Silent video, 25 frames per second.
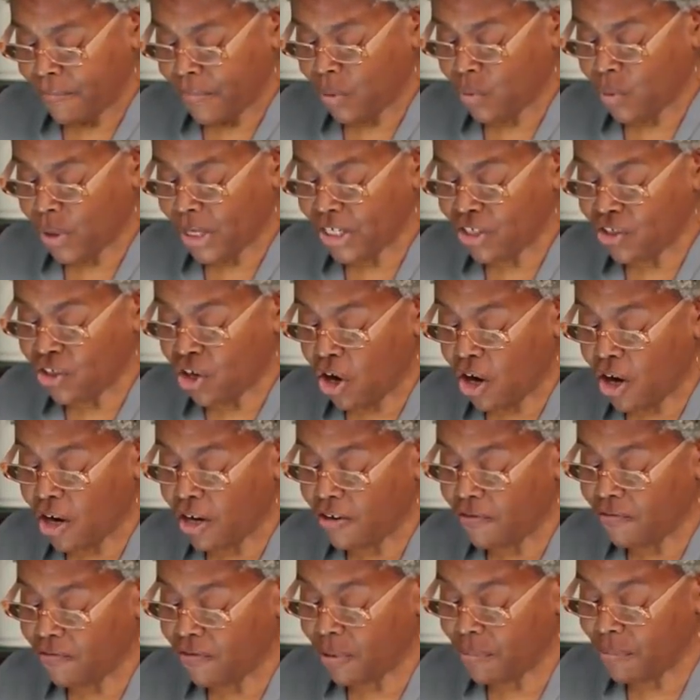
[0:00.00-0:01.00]
But what is
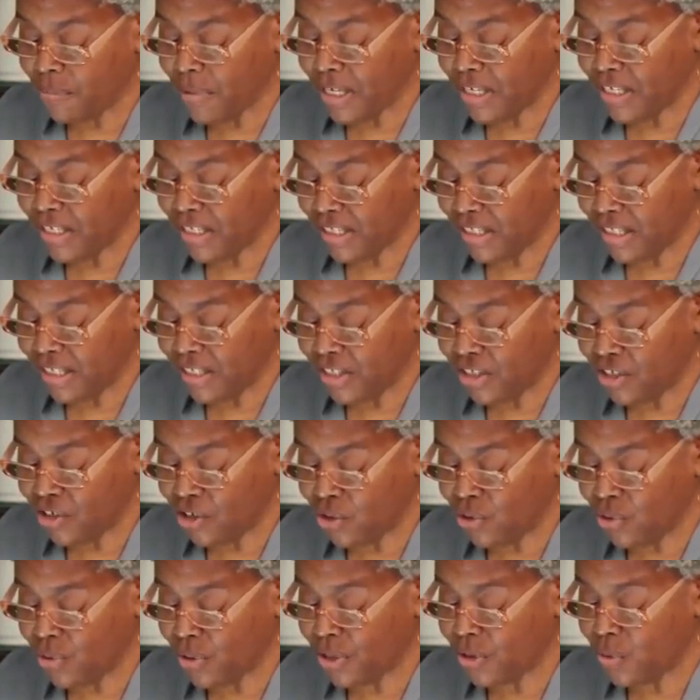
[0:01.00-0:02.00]
harder for me to listen
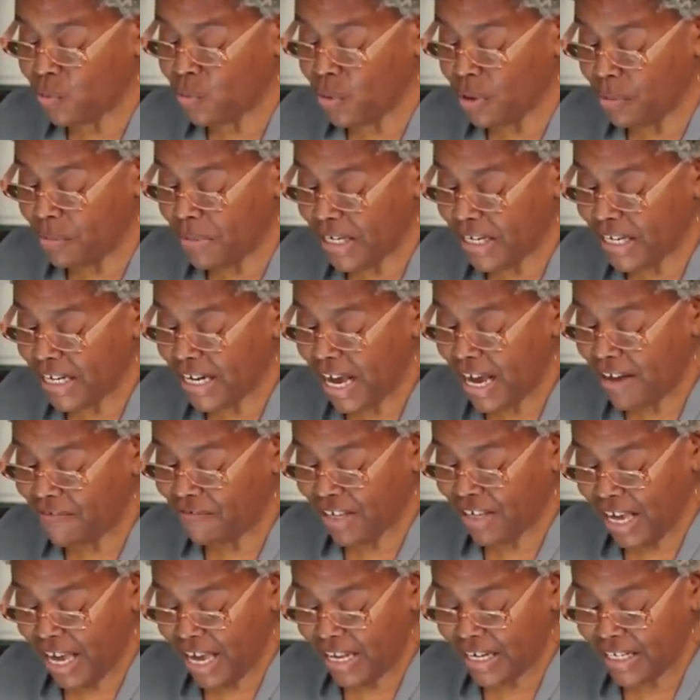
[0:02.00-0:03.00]
to is women in
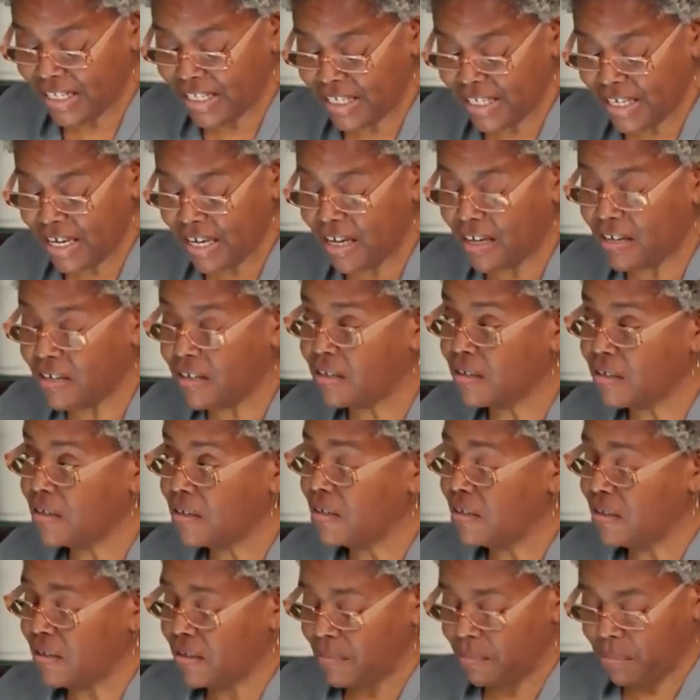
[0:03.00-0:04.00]
Afghanistan
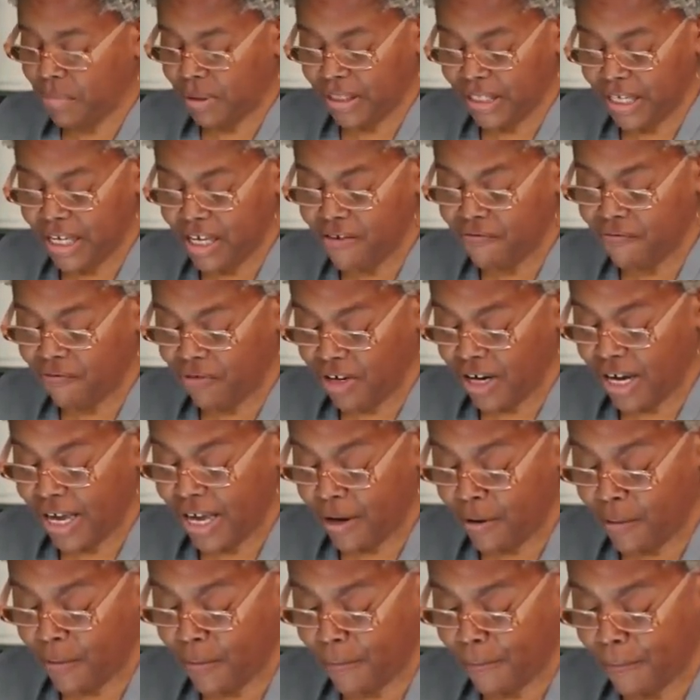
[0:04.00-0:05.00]
plead for
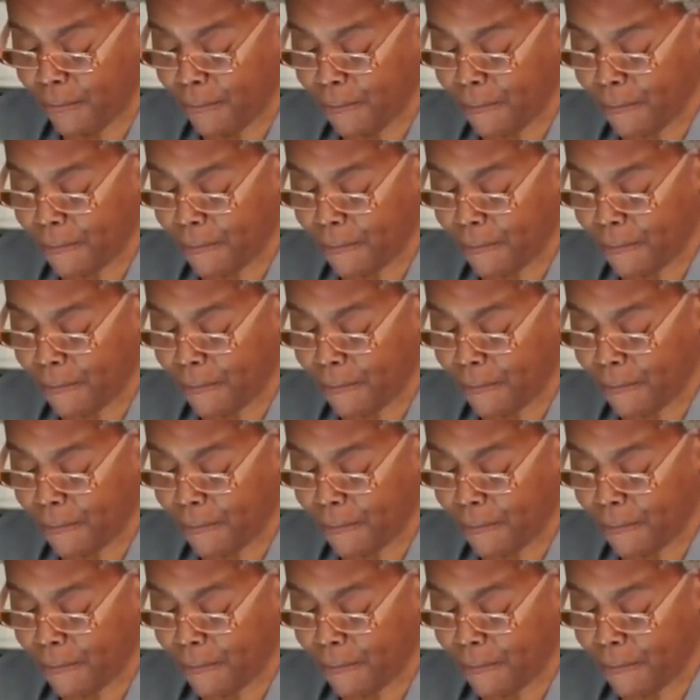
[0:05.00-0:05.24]
help.